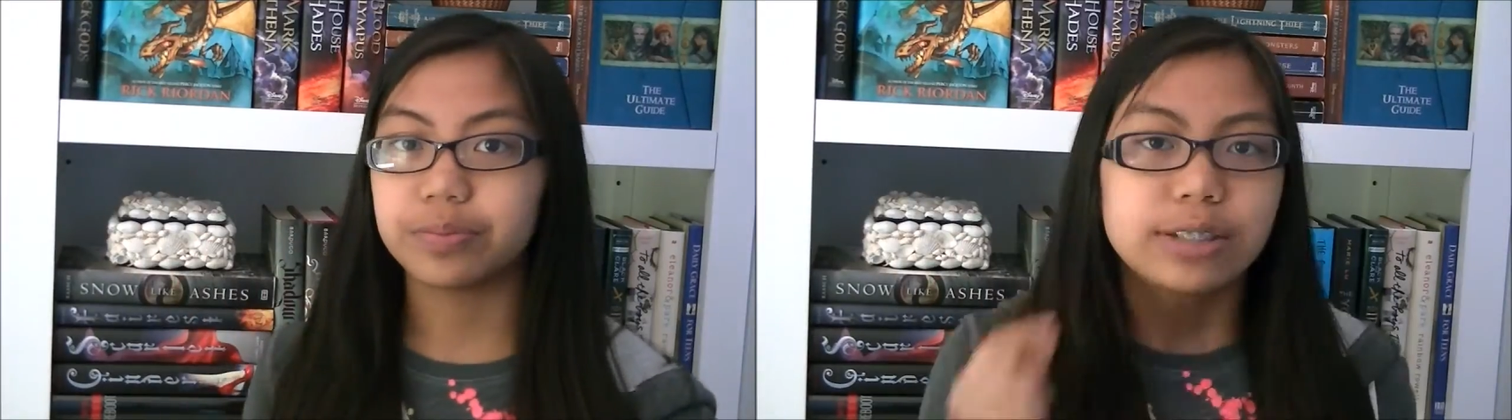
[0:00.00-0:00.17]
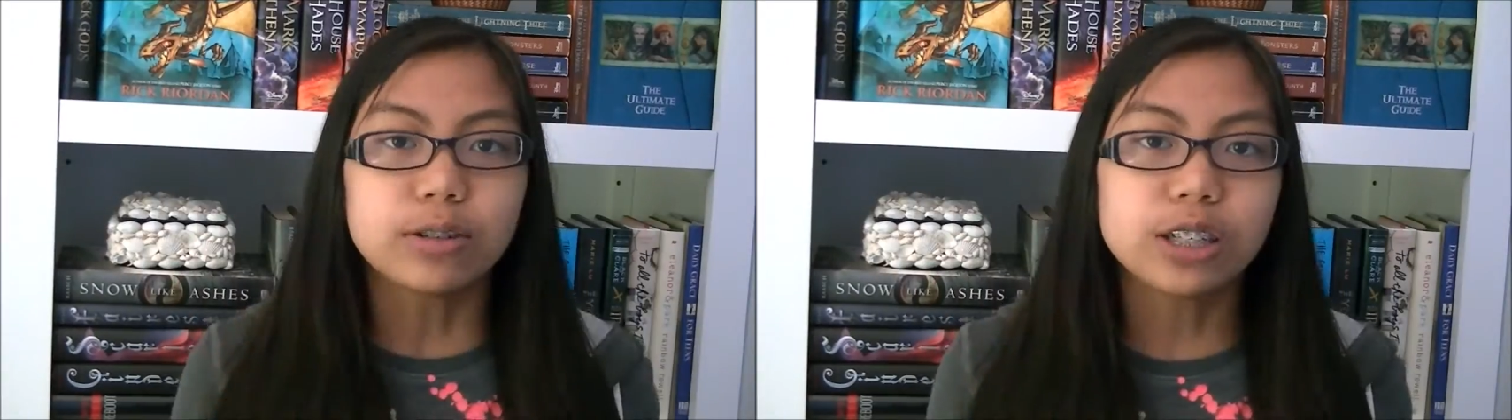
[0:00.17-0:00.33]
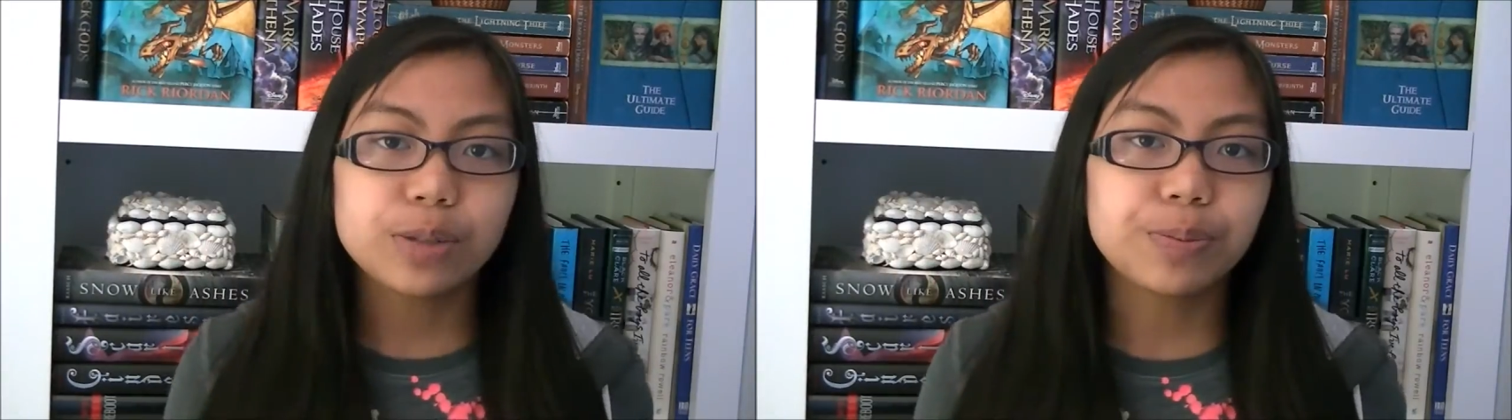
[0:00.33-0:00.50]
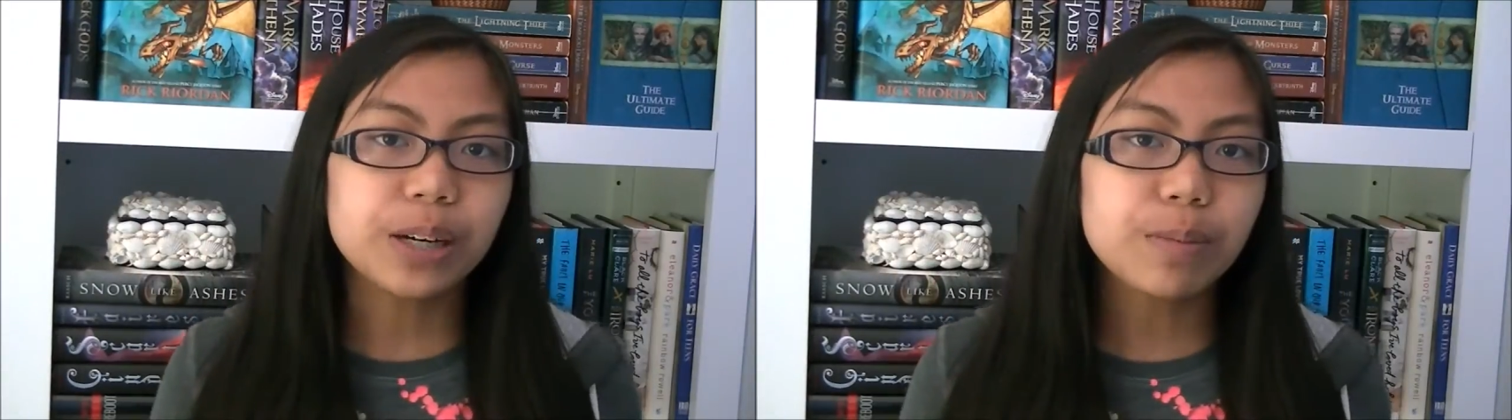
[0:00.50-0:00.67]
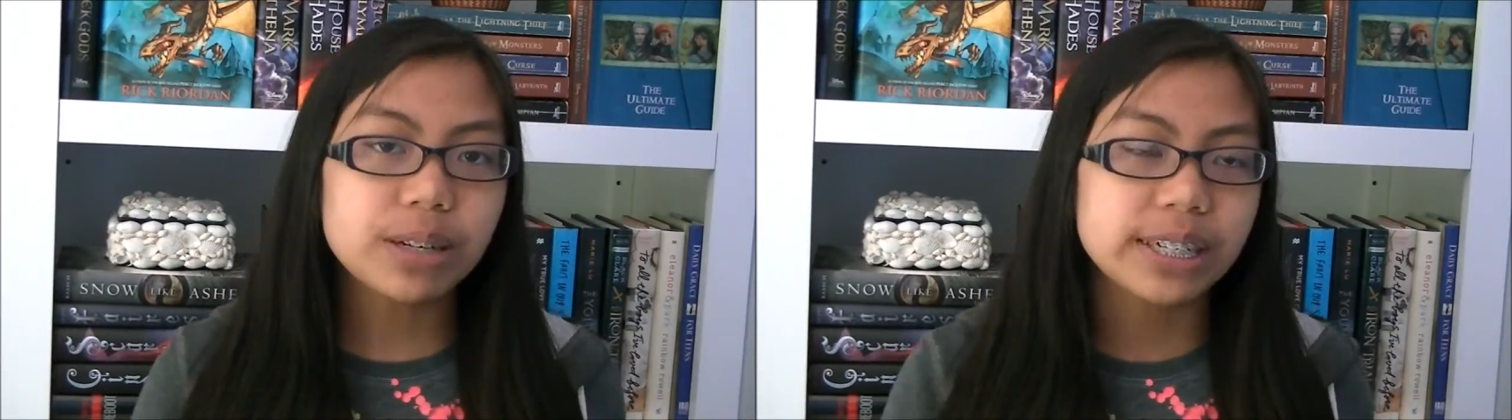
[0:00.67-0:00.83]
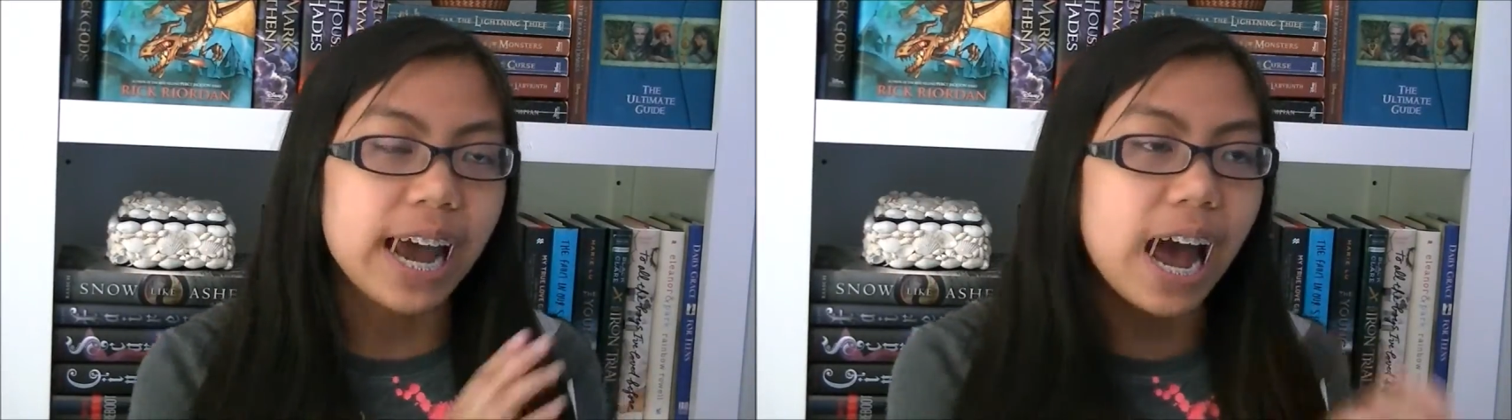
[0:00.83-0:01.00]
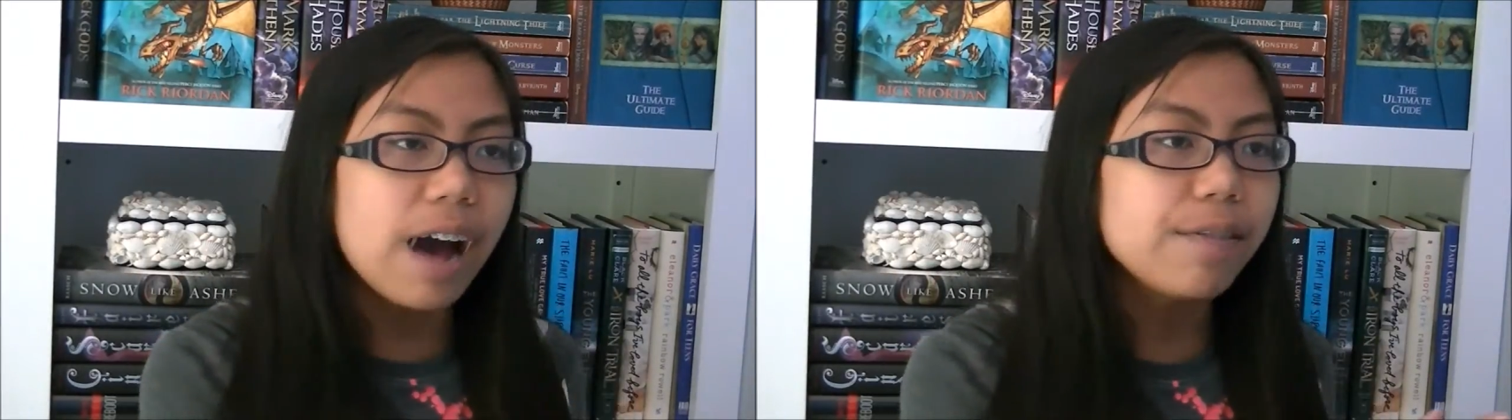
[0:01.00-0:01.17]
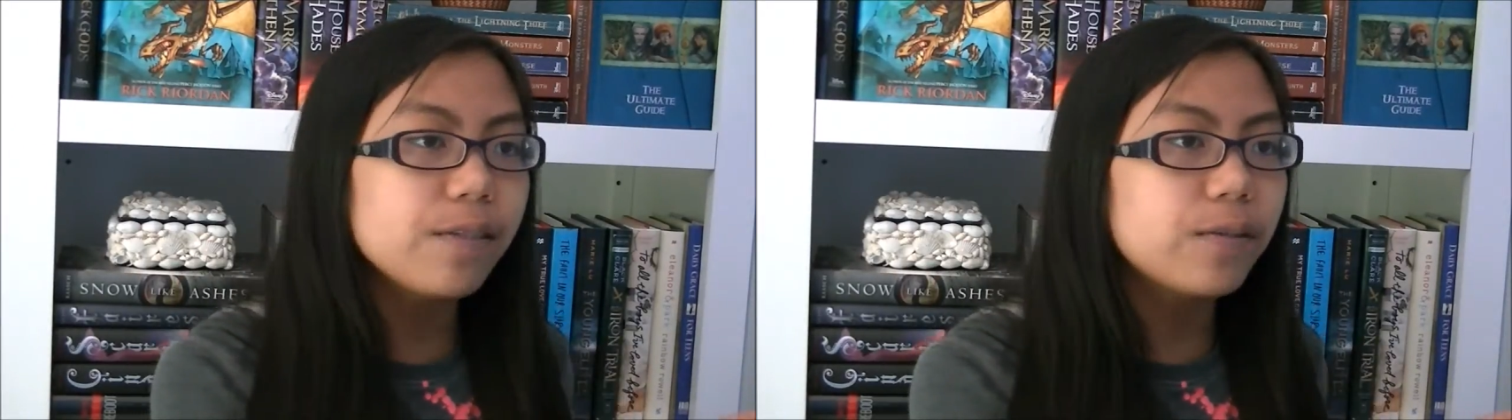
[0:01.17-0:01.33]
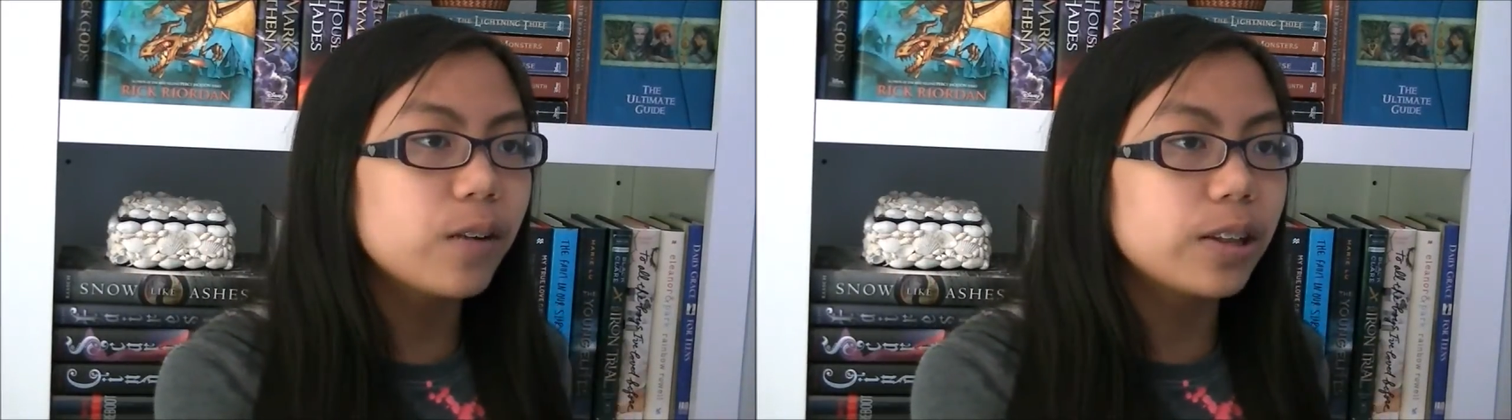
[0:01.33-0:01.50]
So she's pretty much half
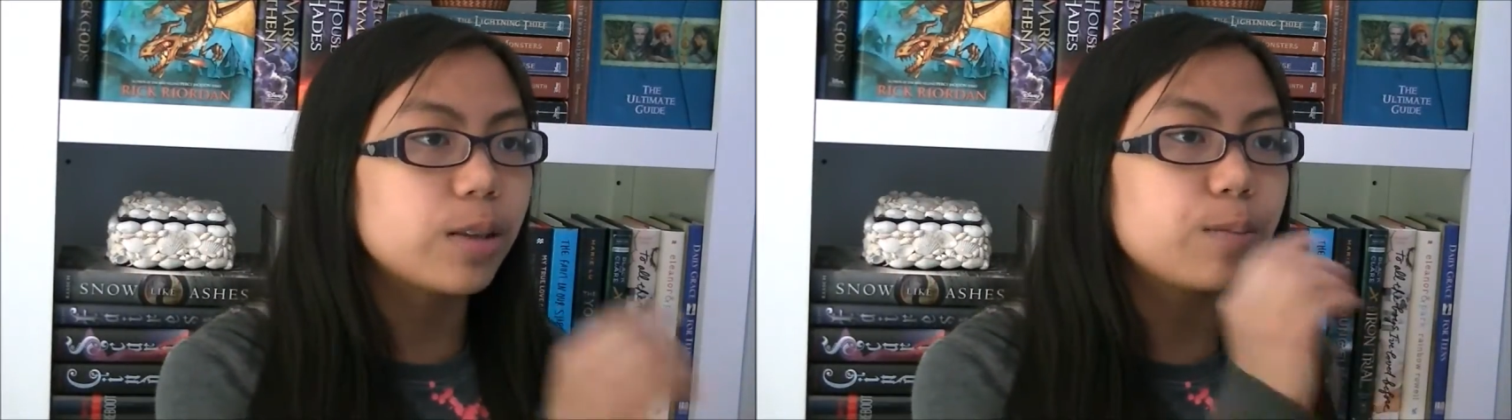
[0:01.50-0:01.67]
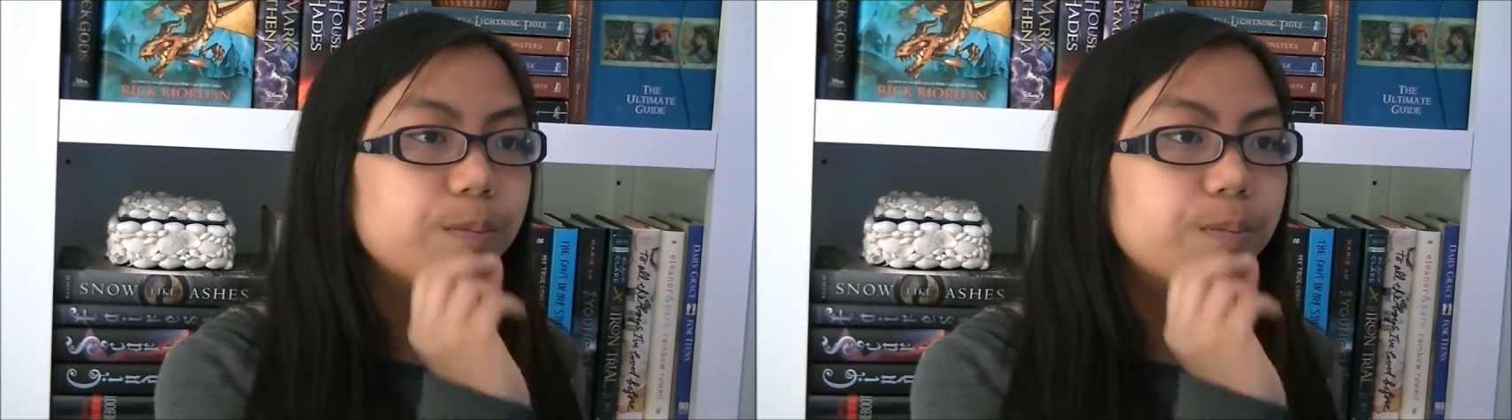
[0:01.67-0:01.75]
of what the